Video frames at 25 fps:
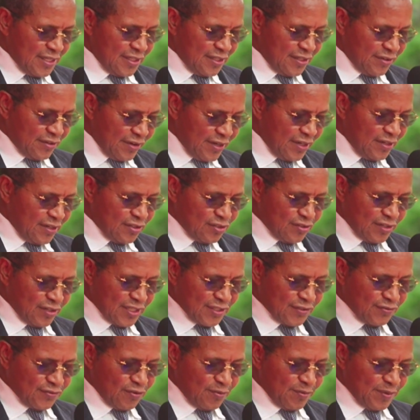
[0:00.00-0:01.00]
real
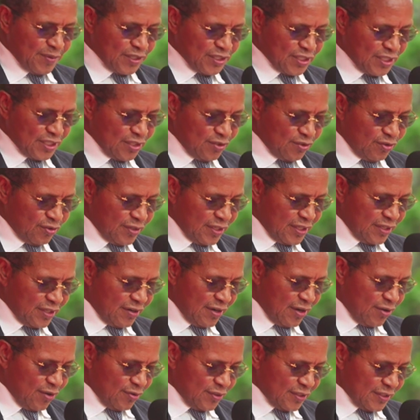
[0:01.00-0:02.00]
transformation on the
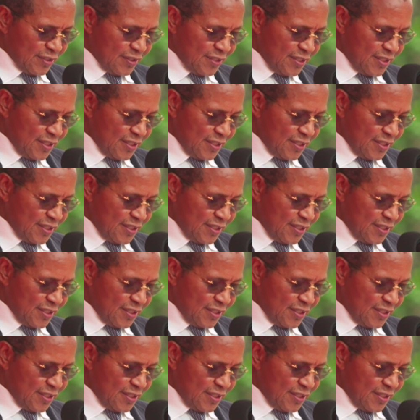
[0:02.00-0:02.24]
ground.